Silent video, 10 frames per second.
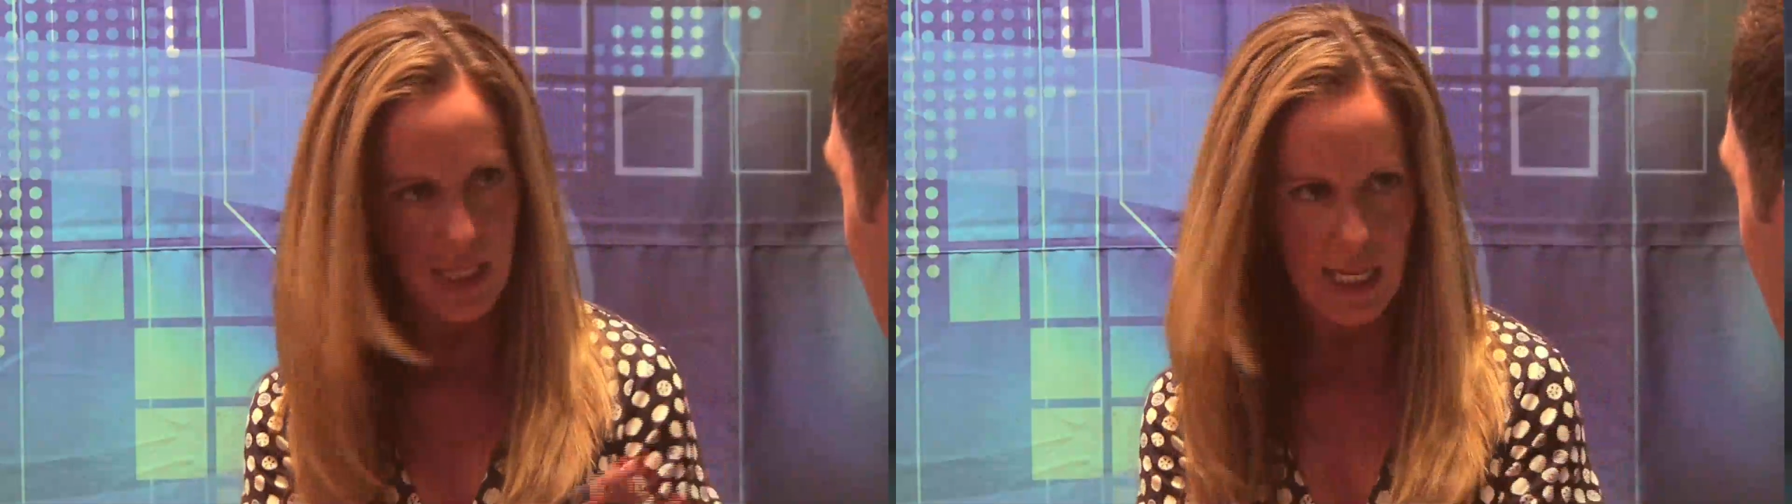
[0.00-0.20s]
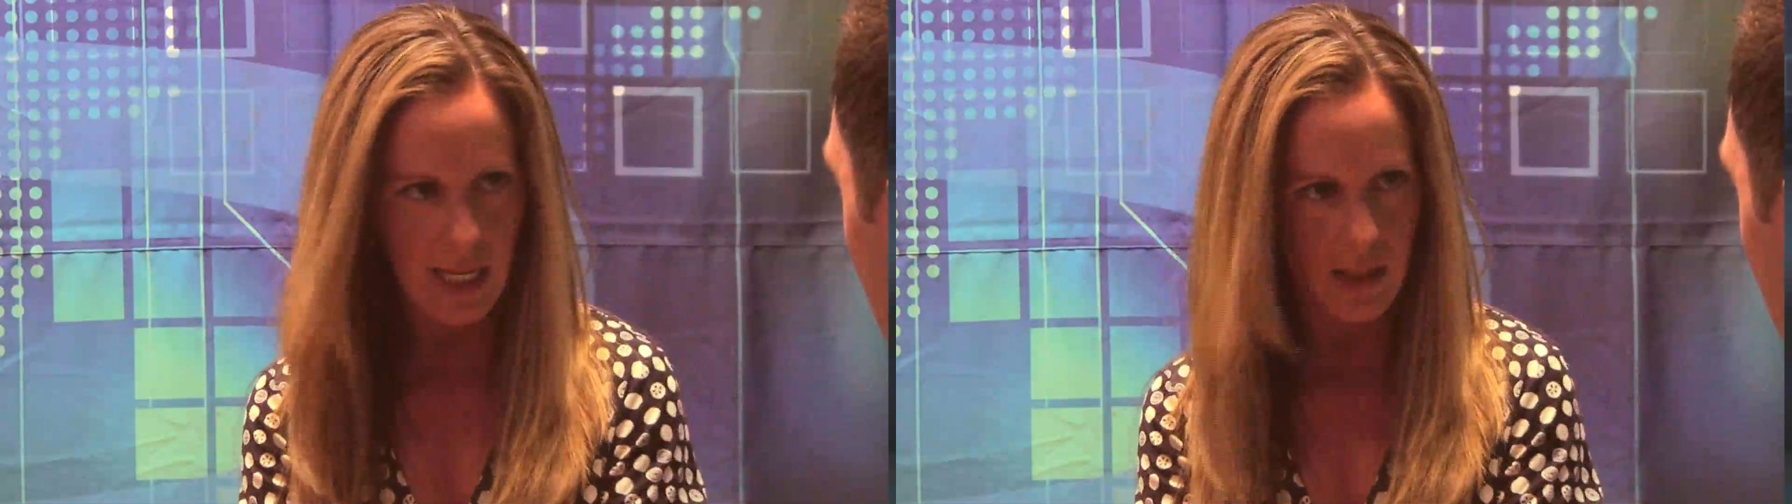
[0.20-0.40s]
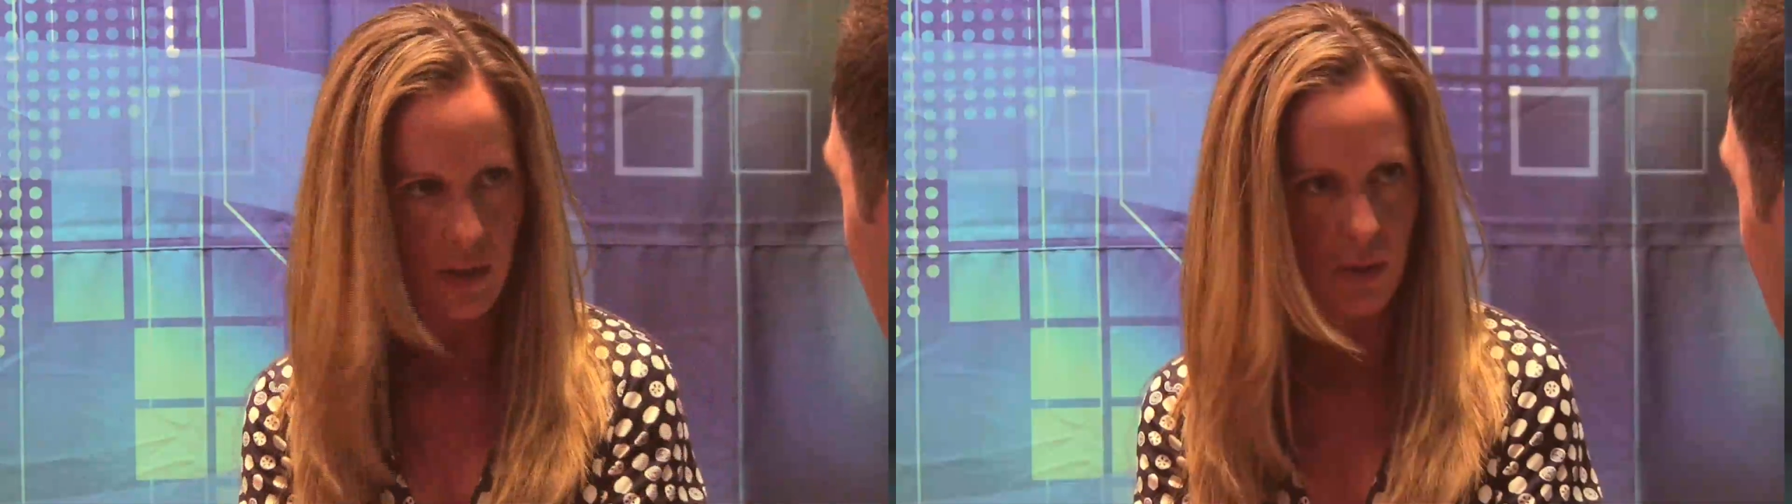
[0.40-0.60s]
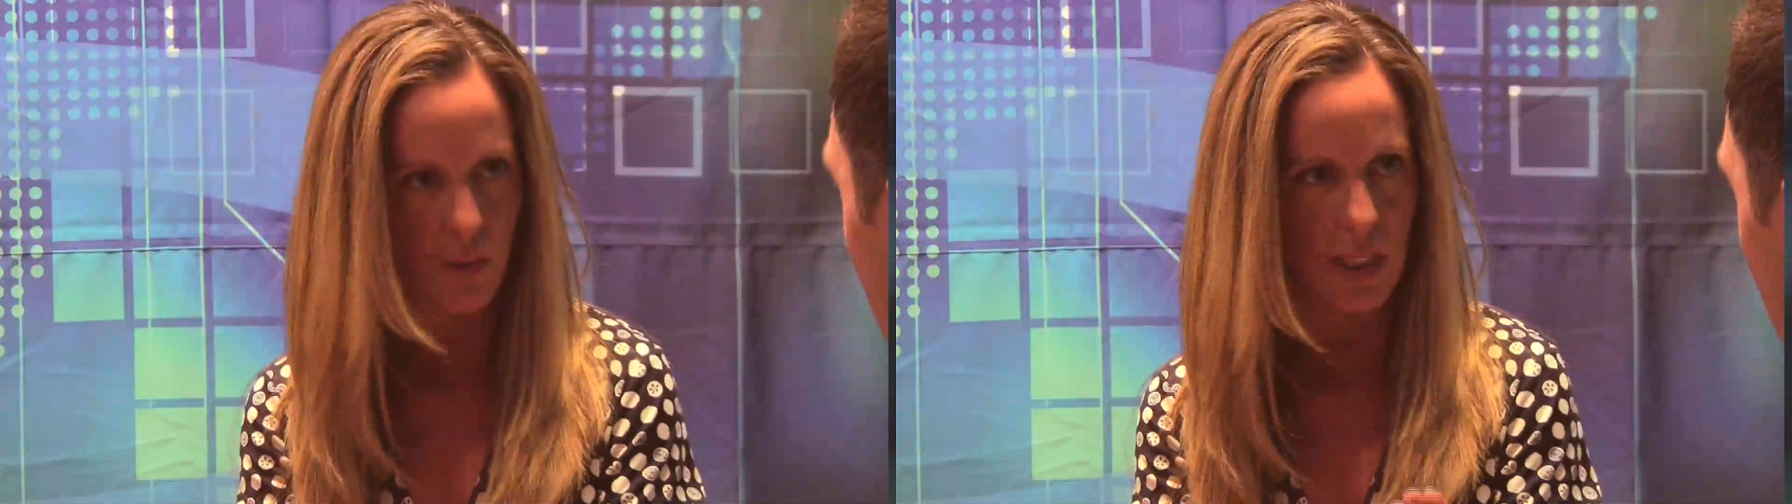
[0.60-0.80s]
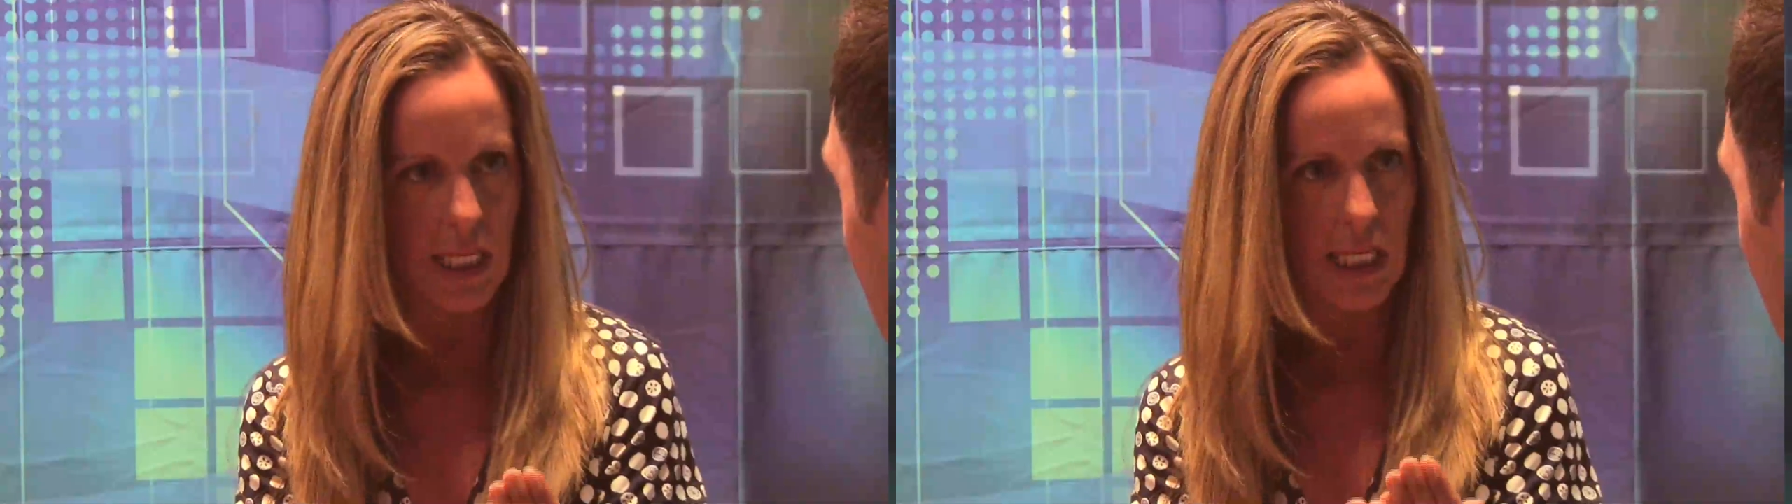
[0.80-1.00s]
the cancer
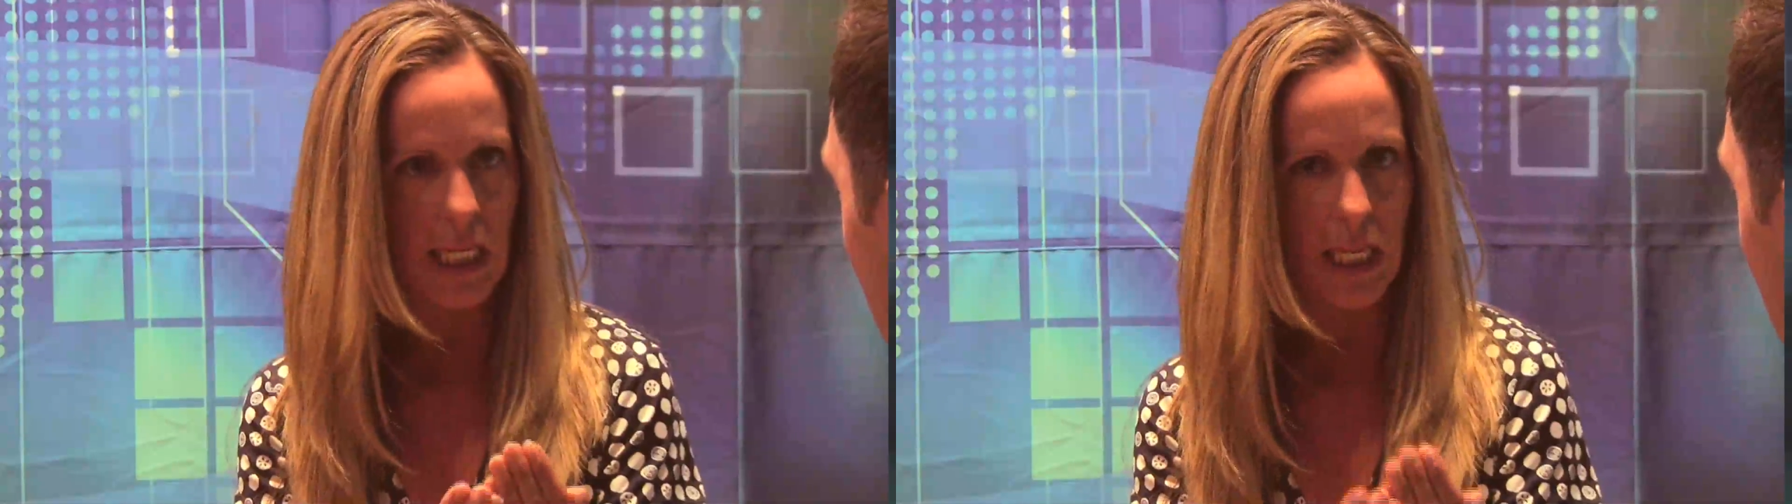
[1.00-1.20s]
with getting